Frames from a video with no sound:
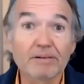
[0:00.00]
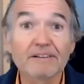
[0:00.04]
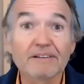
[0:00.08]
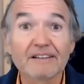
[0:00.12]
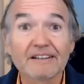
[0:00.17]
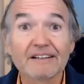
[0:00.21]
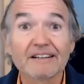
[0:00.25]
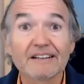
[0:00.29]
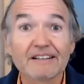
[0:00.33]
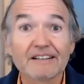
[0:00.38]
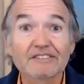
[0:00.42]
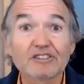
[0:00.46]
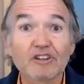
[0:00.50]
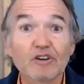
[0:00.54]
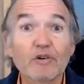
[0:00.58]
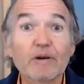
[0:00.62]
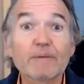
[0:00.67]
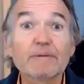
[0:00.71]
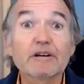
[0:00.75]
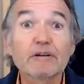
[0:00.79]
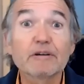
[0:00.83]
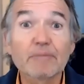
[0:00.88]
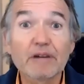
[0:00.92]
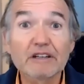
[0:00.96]
So
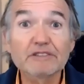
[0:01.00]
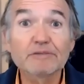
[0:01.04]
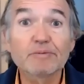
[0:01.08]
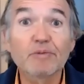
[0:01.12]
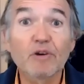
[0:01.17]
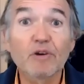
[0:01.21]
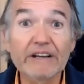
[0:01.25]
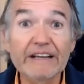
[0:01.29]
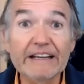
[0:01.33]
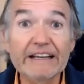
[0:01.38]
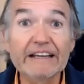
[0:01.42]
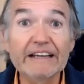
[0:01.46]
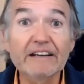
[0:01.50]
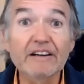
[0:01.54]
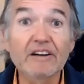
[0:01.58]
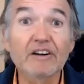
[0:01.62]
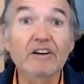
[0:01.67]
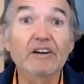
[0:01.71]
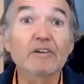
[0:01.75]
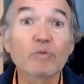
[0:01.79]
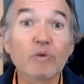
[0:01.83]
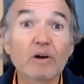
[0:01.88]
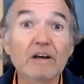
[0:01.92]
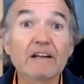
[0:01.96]
women are much more eager
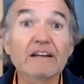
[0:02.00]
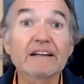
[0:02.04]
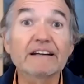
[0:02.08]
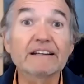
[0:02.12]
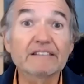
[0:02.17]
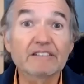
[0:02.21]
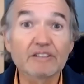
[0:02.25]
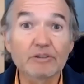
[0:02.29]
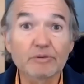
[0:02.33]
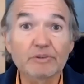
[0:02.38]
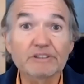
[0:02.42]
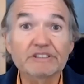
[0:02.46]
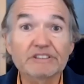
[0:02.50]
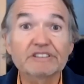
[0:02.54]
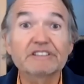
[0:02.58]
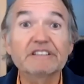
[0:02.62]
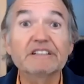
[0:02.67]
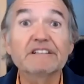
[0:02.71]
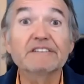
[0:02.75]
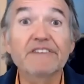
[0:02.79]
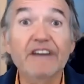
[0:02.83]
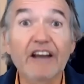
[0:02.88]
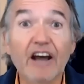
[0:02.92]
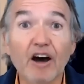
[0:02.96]
and willing to
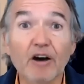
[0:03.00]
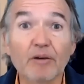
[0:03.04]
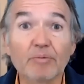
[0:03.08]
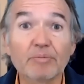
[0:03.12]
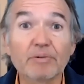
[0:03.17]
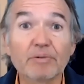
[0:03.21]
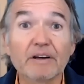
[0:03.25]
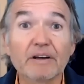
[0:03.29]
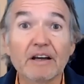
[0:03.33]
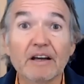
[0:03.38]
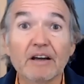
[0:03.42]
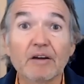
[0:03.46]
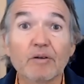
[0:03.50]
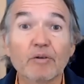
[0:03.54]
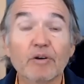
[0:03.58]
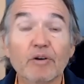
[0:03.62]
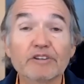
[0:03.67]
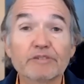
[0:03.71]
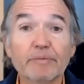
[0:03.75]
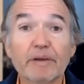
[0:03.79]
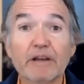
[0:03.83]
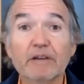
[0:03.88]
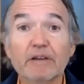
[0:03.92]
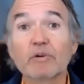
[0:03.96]
receive help,
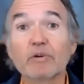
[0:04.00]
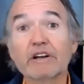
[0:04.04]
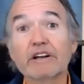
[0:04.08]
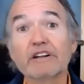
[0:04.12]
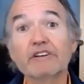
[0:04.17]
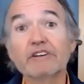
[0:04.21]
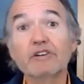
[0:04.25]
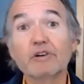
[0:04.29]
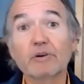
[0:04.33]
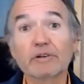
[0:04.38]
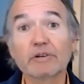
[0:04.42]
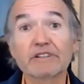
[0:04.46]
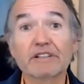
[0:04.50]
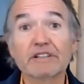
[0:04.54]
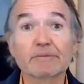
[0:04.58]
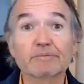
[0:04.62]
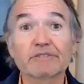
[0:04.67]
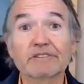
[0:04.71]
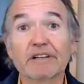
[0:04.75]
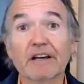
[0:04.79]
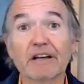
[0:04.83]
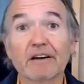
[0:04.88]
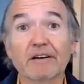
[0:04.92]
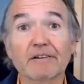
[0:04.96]
whereas men want to do it
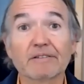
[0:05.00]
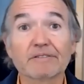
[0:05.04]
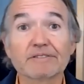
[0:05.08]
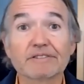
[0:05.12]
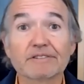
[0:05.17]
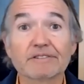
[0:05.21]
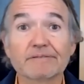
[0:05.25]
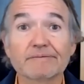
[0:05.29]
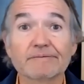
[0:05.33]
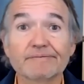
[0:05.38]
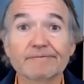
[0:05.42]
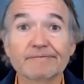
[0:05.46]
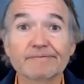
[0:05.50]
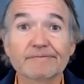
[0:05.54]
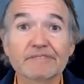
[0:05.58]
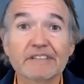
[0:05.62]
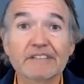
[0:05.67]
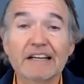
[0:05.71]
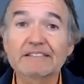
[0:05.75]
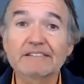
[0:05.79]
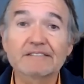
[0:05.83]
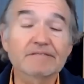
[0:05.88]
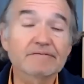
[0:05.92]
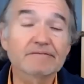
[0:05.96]
themselves.
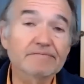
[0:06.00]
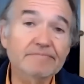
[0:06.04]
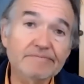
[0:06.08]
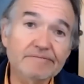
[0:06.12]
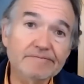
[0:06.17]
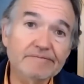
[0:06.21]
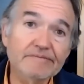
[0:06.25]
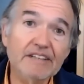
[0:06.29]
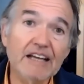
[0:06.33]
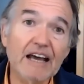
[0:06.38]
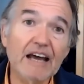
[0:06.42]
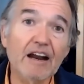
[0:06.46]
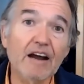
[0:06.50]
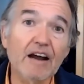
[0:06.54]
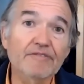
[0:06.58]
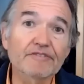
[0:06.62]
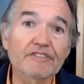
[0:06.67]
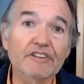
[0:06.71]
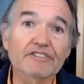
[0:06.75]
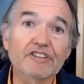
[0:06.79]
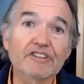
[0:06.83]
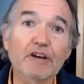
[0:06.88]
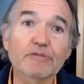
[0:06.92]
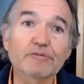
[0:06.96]
That's got off the
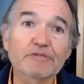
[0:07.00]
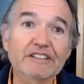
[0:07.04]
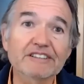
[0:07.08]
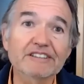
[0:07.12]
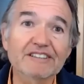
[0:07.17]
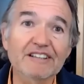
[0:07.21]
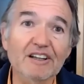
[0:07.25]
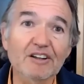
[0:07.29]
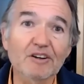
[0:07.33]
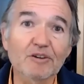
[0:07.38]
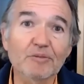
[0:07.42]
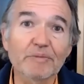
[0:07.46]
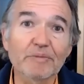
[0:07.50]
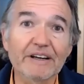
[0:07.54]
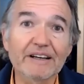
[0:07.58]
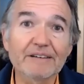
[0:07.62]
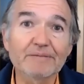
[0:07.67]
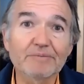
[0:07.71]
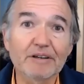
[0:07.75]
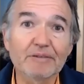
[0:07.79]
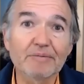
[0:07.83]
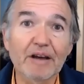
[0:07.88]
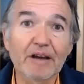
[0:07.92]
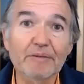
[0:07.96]
subject a little bit,
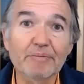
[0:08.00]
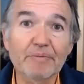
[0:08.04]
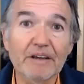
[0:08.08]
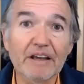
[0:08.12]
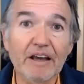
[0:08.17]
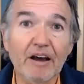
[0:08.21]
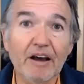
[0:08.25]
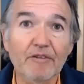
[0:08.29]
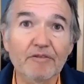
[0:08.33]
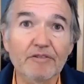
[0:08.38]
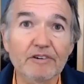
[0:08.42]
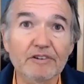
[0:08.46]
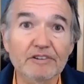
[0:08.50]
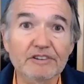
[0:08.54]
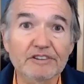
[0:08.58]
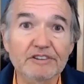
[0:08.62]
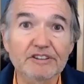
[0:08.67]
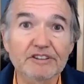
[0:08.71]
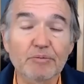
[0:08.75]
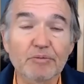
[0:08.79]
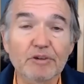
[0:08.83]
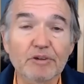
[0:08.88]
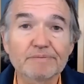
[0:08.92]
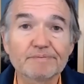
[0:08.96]
but might be helpful to
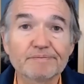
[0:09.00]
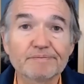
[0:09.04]
someone.